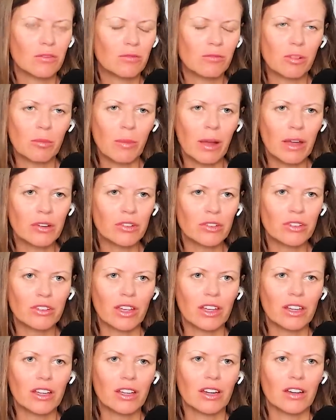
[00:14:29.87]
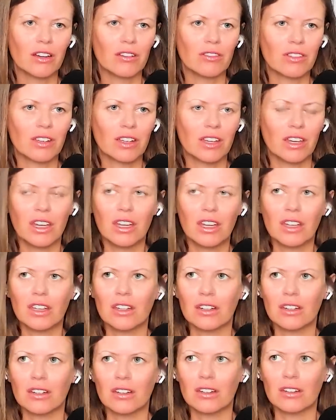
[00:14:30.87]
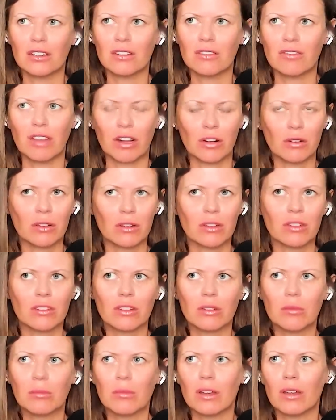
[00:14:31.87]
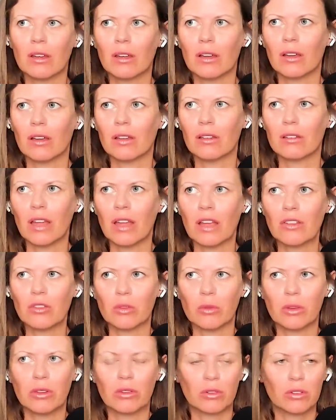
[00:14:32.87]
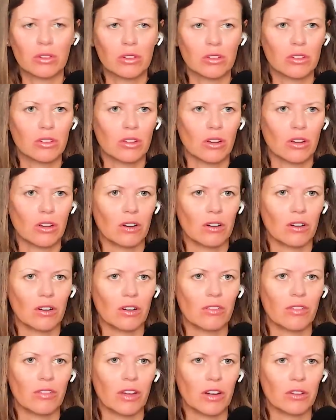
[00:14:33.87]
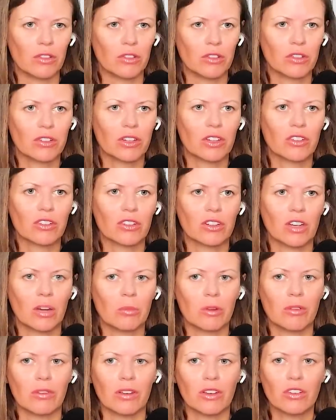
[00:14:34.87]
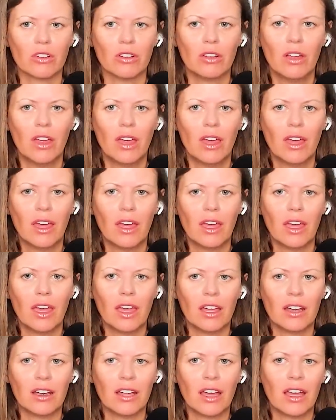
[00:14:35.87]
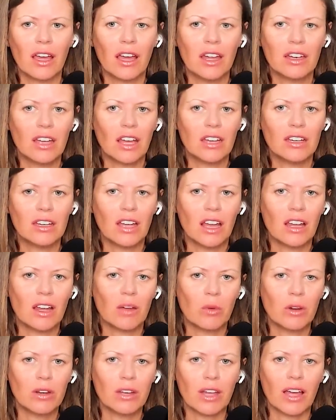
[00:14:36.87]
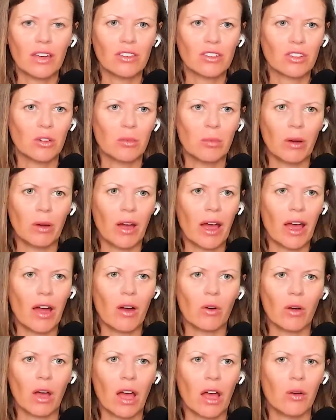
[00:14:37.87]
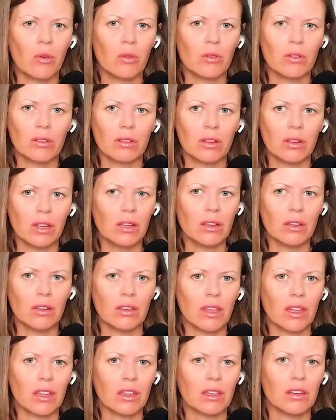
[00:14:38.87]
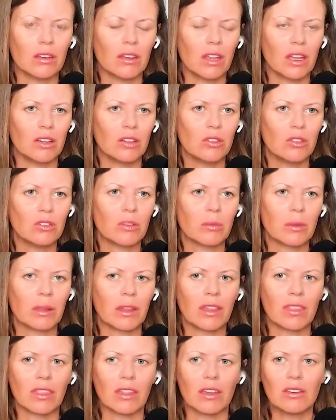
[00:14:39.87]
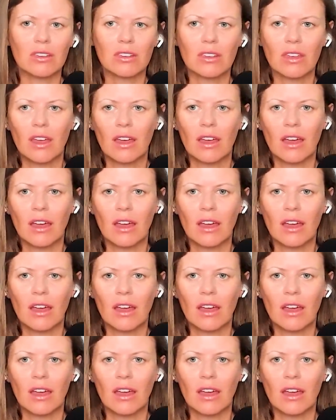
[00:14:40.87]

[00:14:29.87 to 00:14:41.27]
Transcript: from my understanding of Canadian federalism, uh, natural resources are, are federal jurisdiction, not provincial. And I, I, I wanted to ask you about how, how legally they can they can do something like this,